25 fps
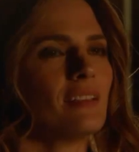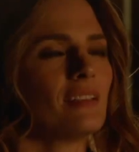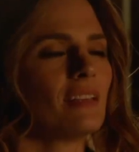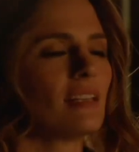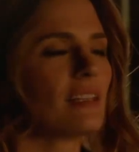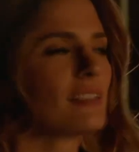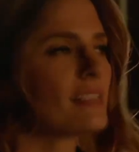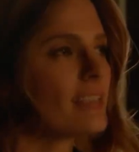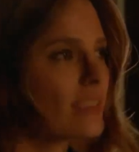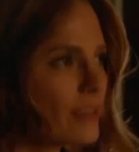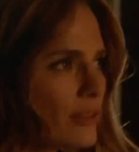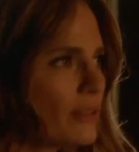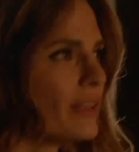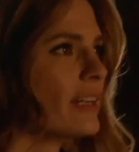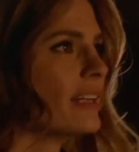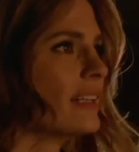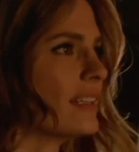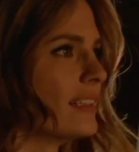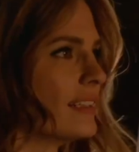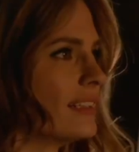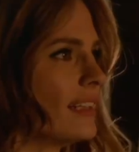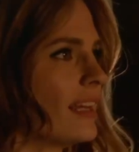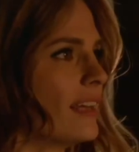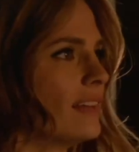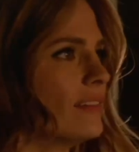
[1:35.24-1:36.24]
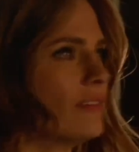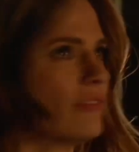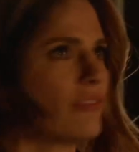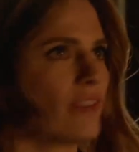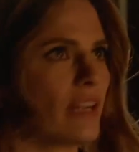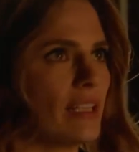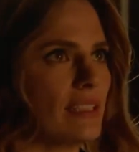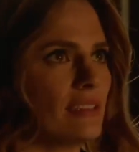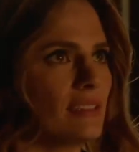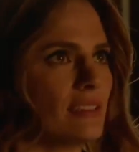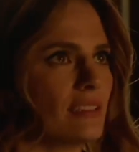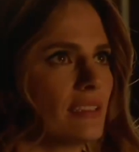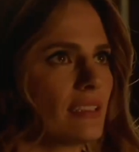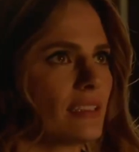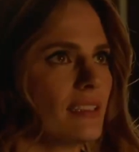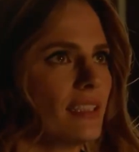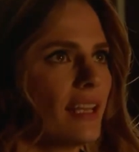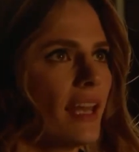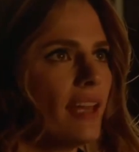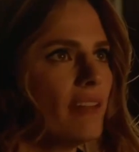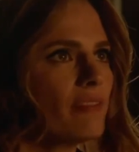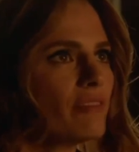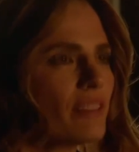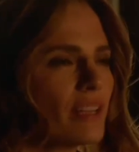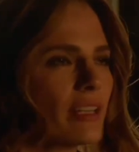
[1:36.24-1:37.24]
exhilarated and frightened and
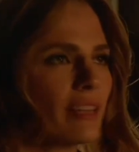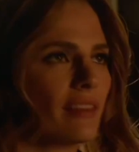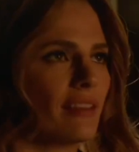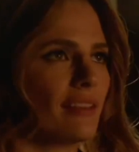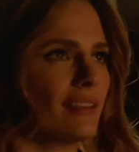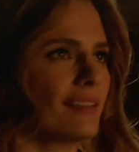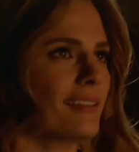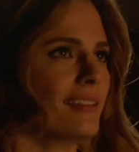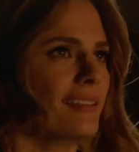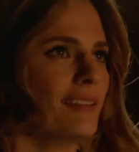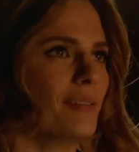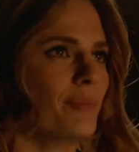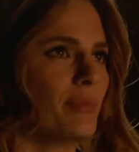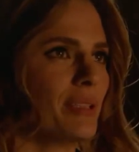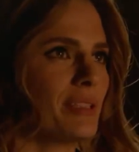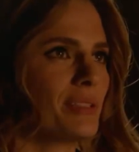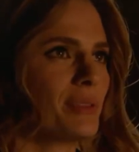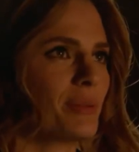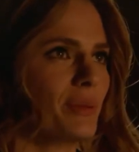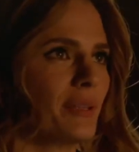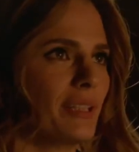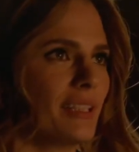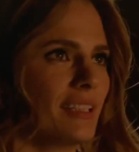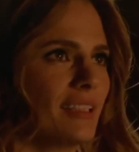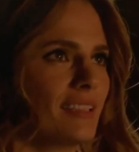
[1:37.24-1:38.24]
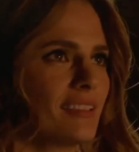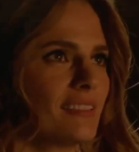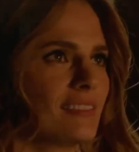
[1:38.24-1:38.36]
everything in between.